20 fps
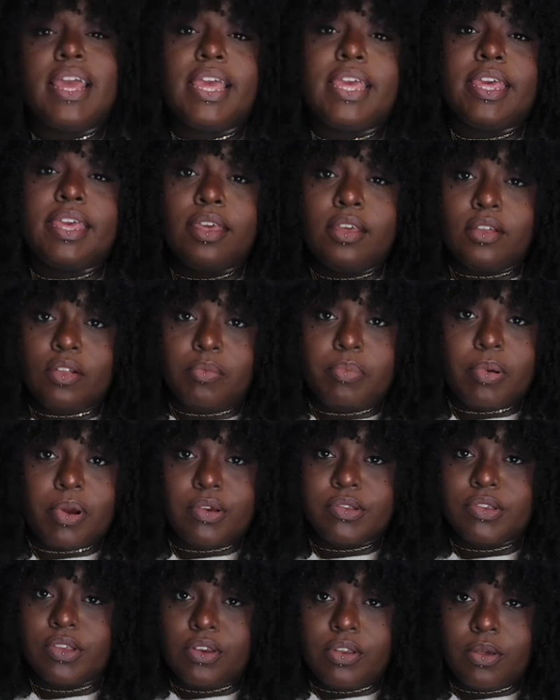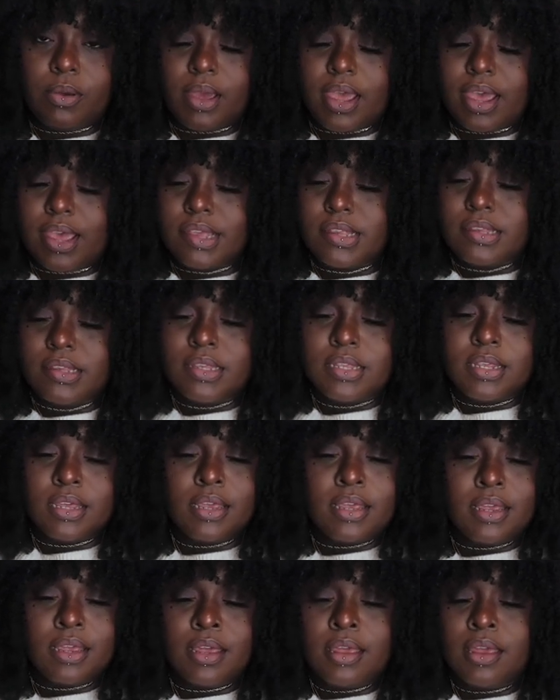a heel person, you guys.
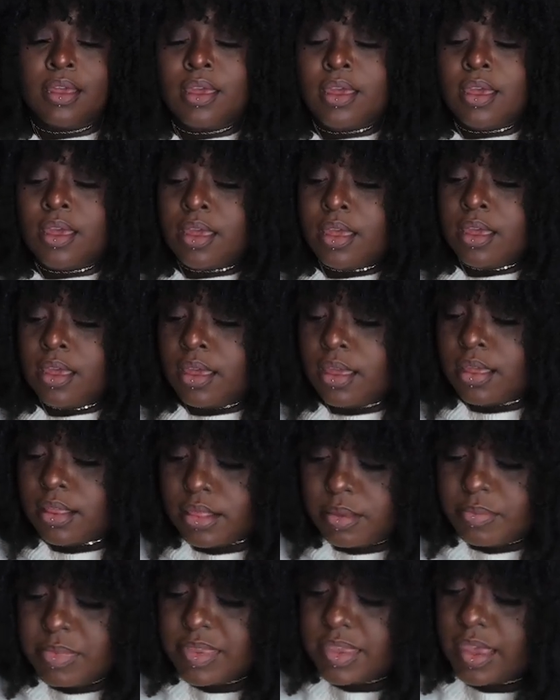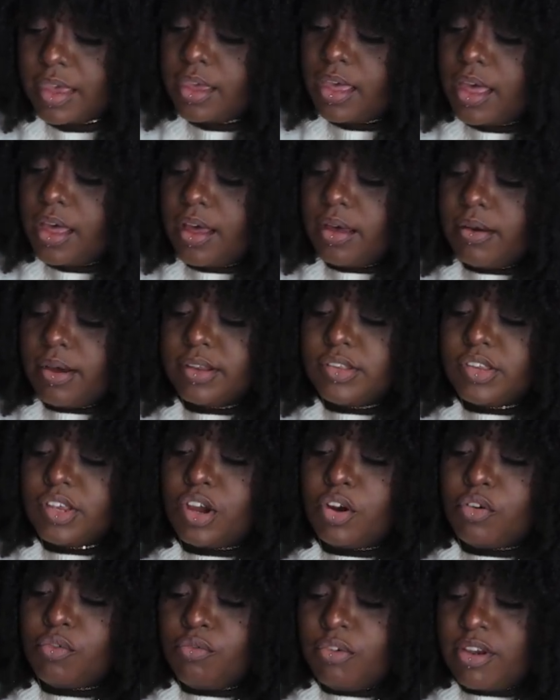Let me tell y'all how I
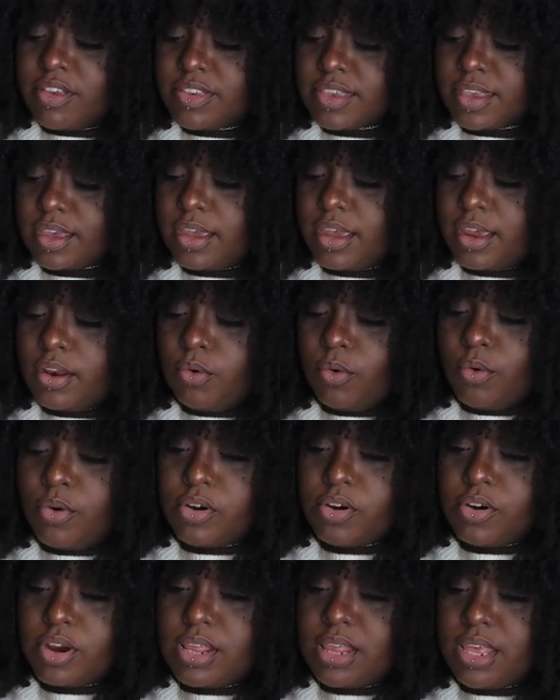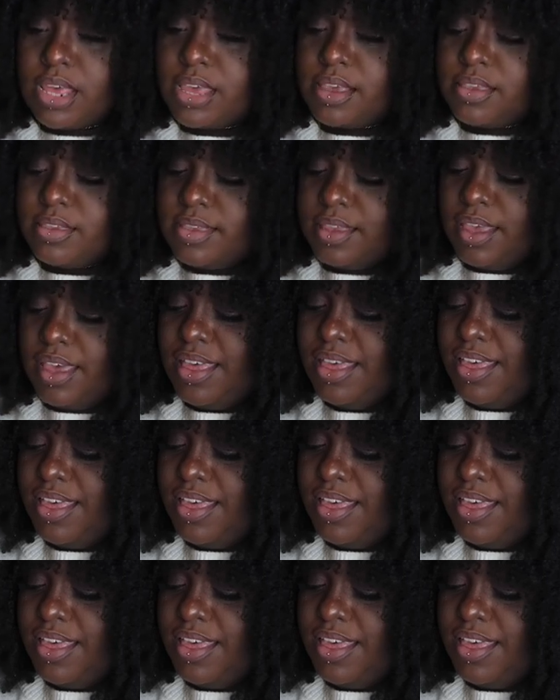took a risk in ordering these.